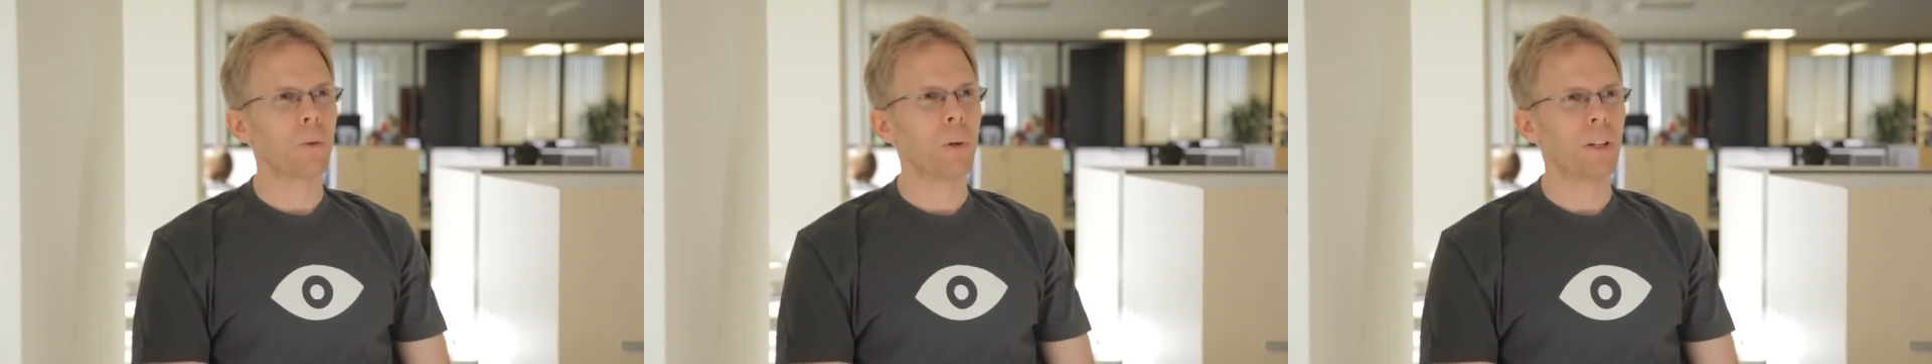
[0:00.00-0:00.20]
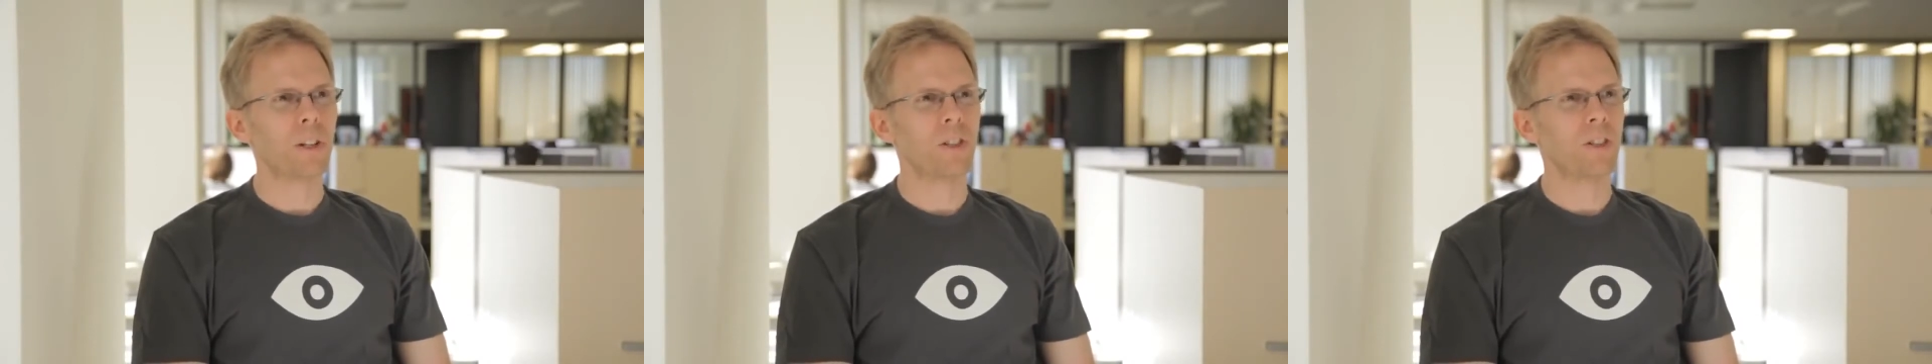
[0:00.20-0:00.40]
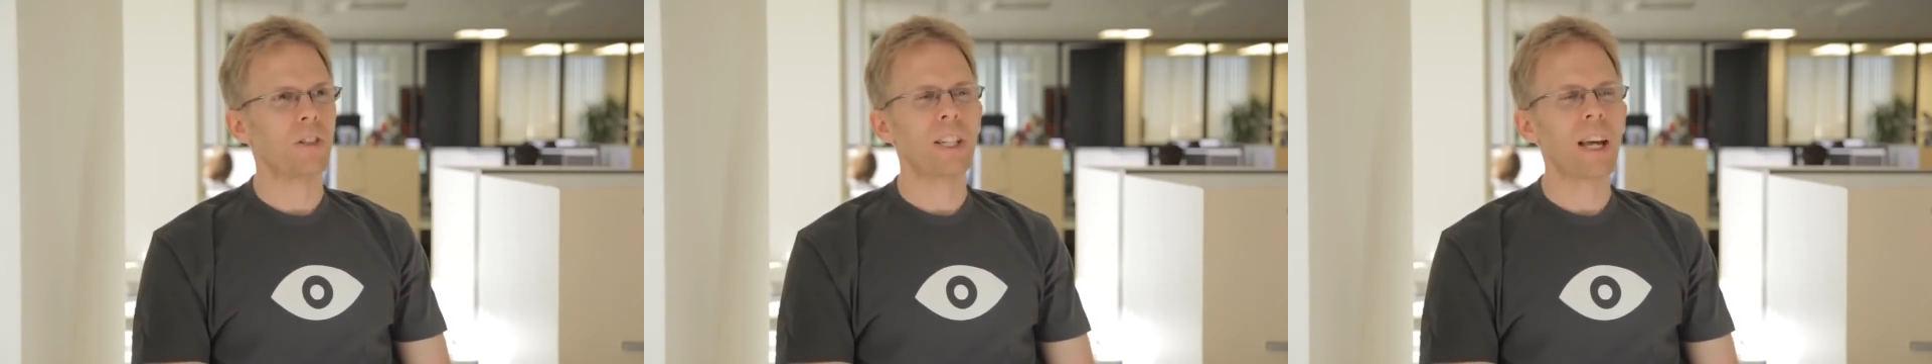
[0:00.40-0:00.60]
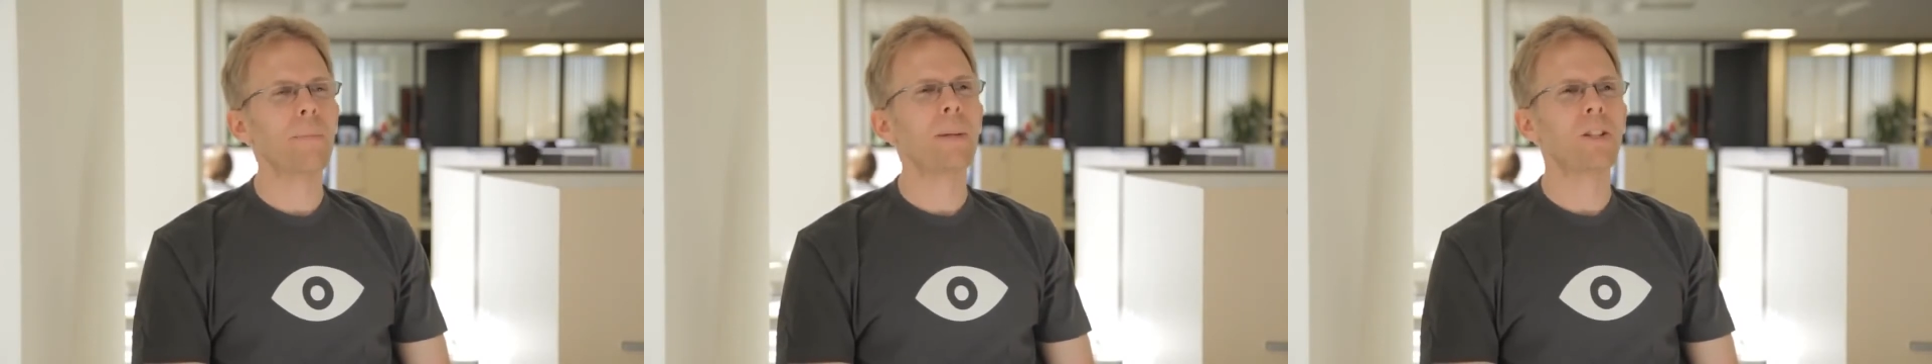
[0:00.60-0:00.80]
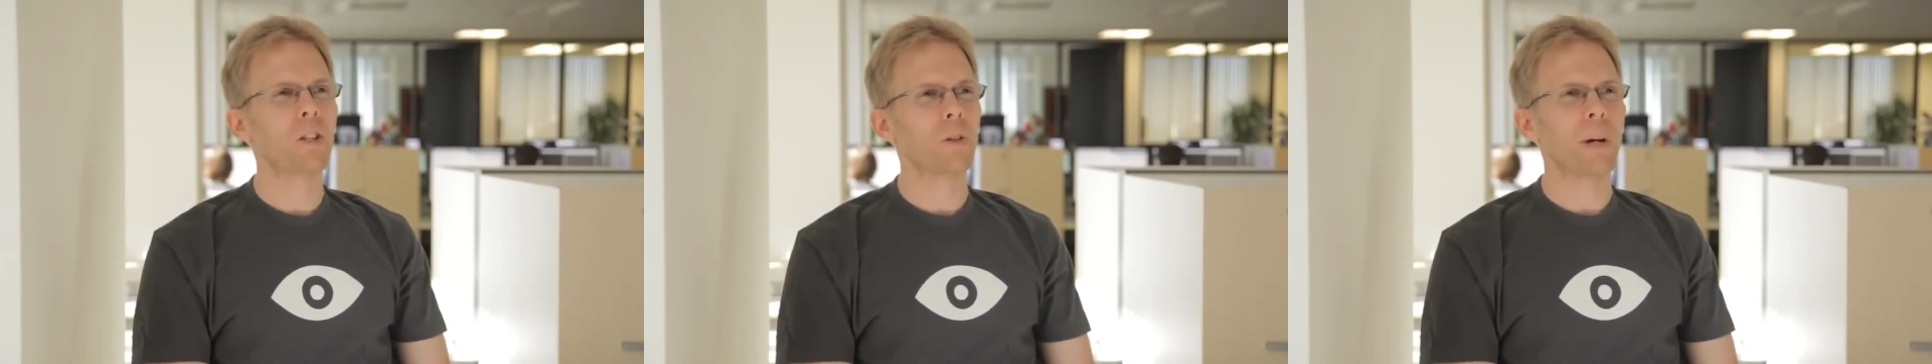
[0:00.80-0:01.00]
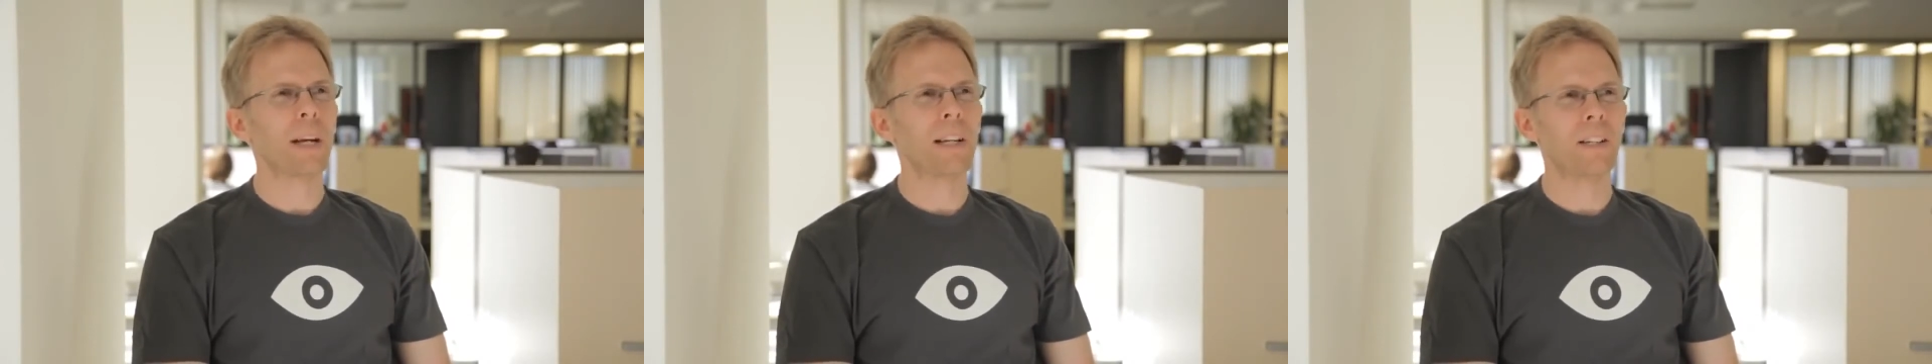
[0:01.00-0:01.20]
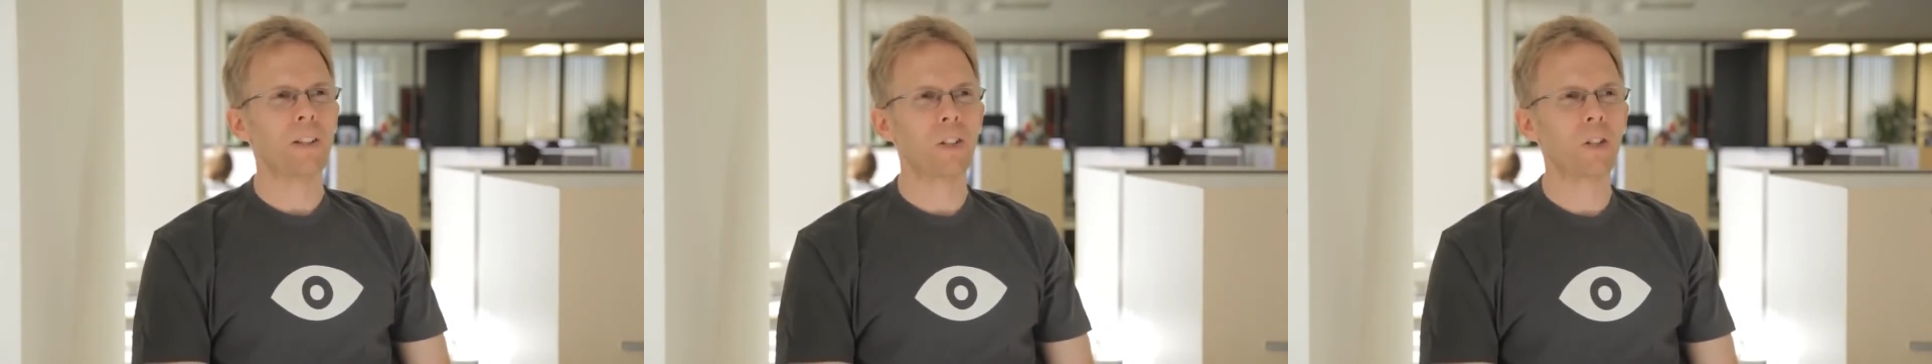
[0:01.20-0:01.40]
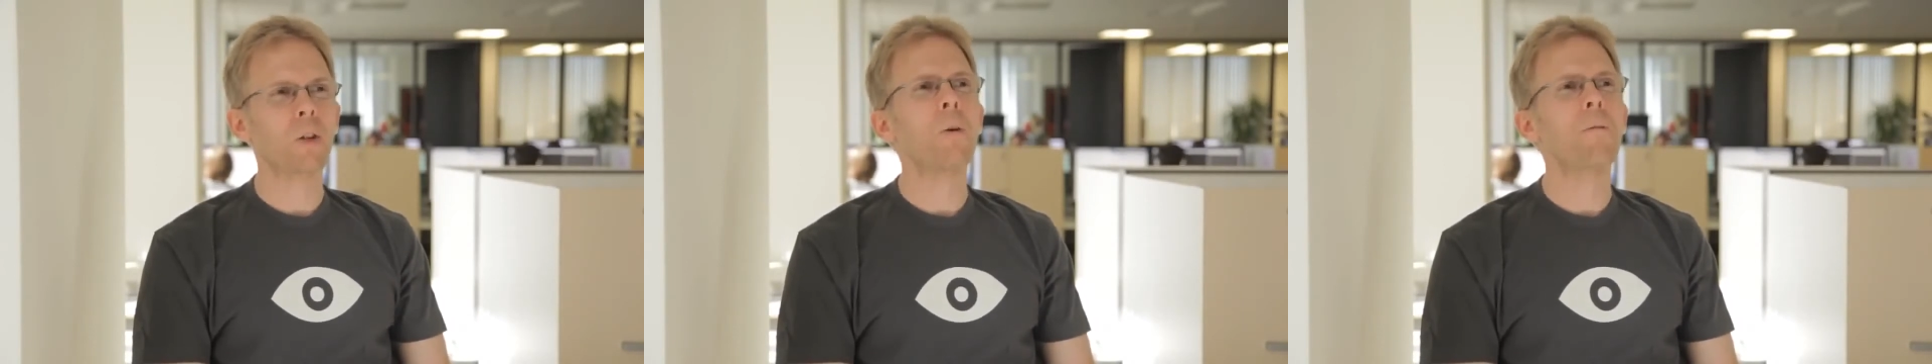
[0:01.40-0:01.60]
which demonstrated
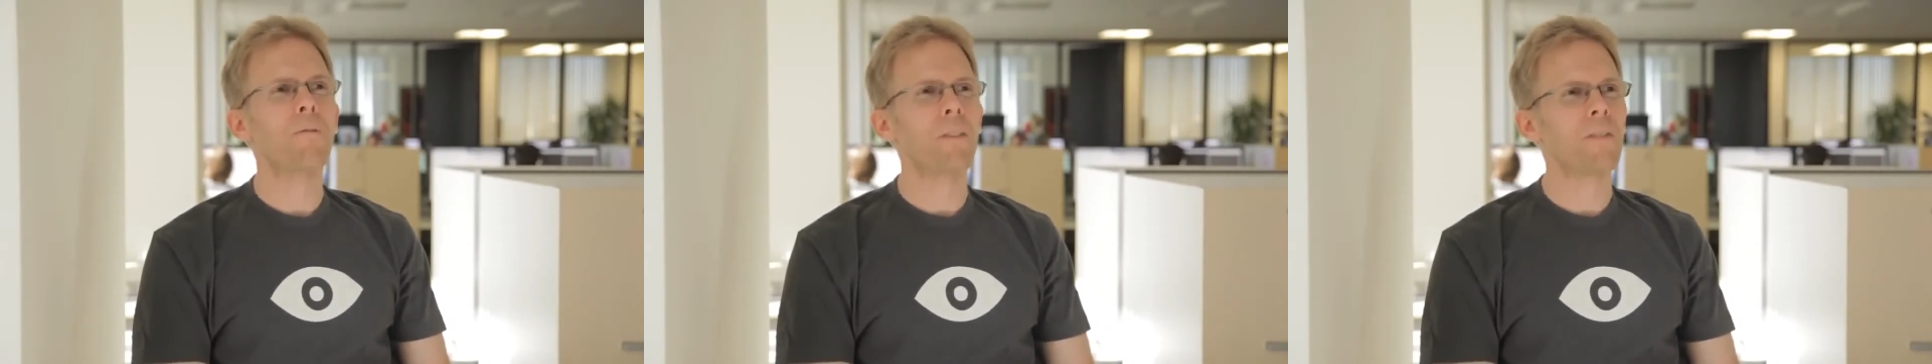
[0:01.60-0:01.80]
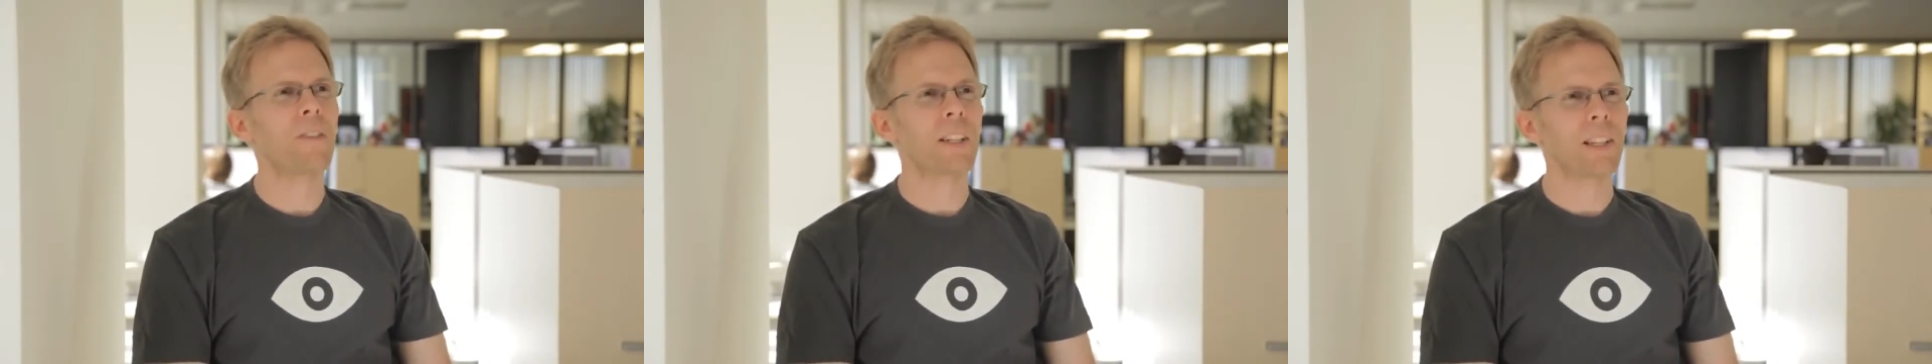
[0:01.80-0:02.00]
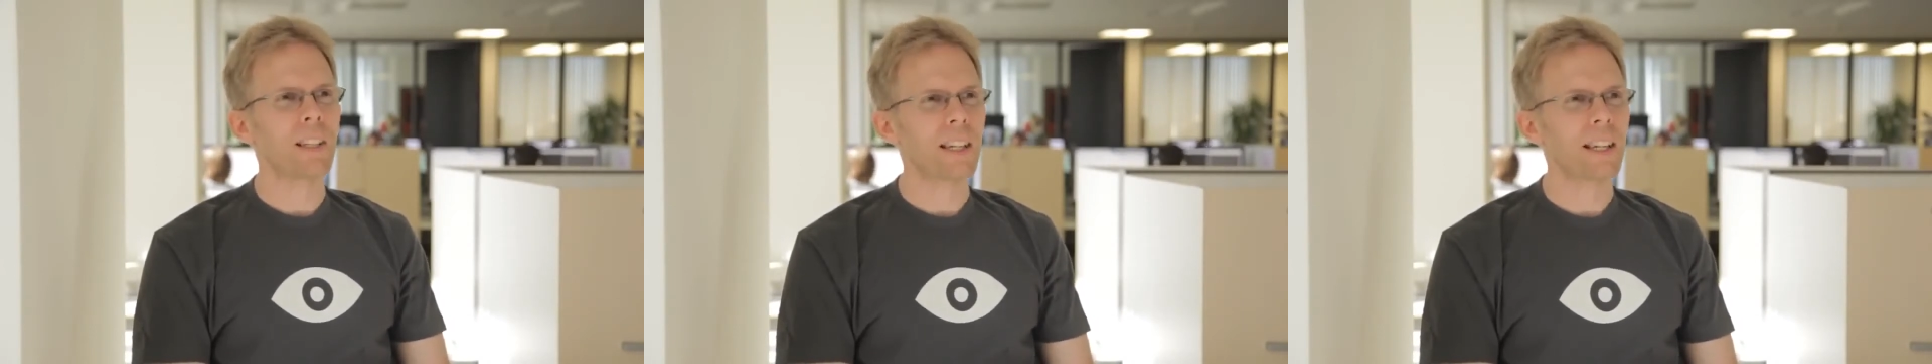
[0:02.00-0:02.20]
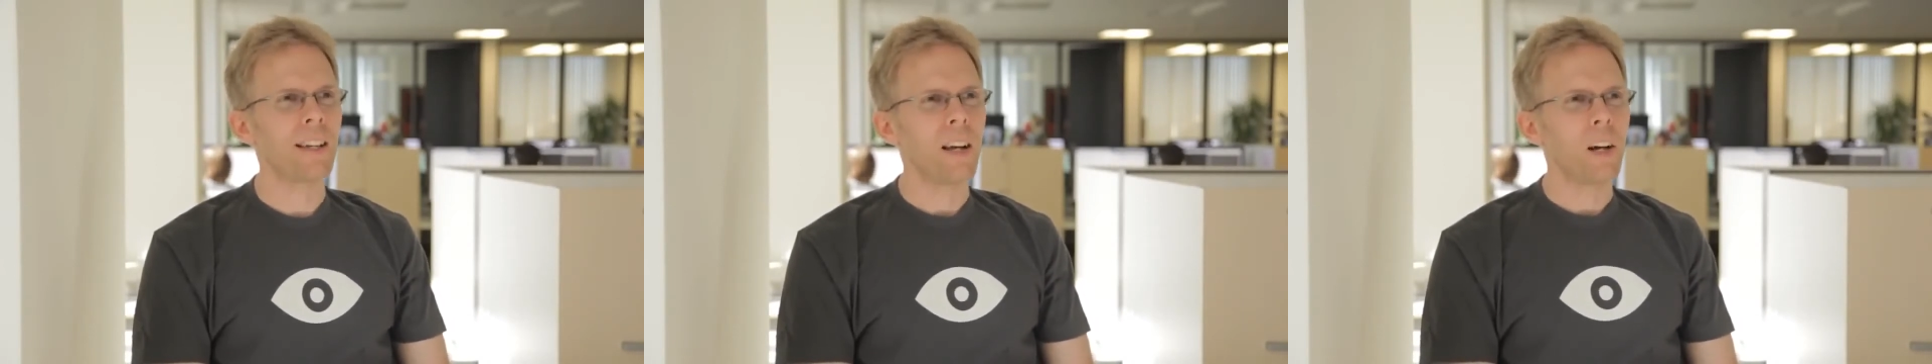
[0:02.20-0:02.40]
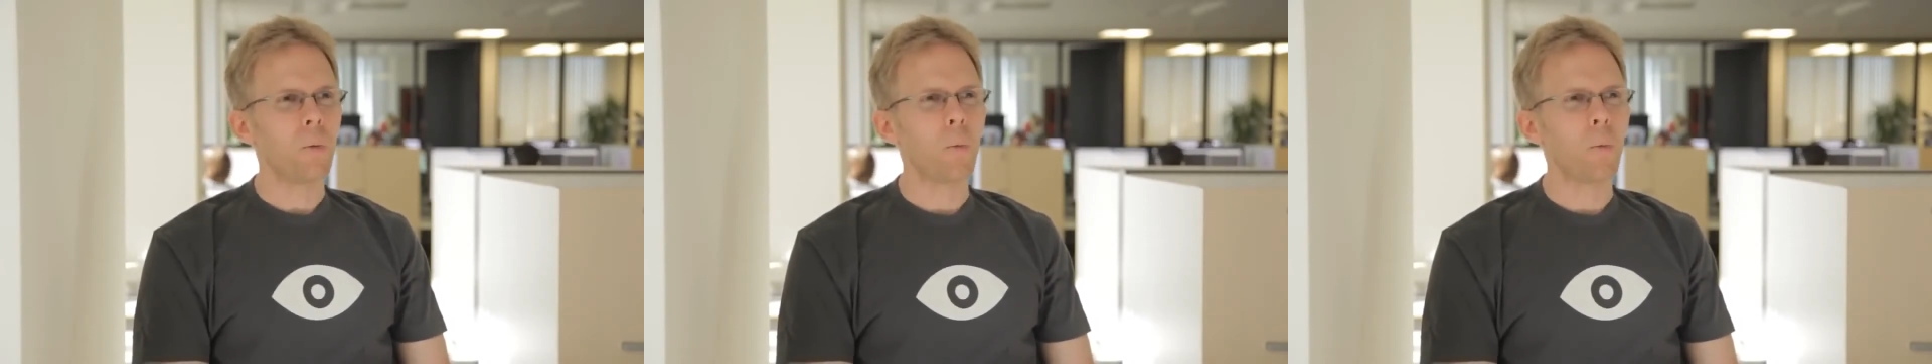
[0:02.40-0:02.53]
so vividly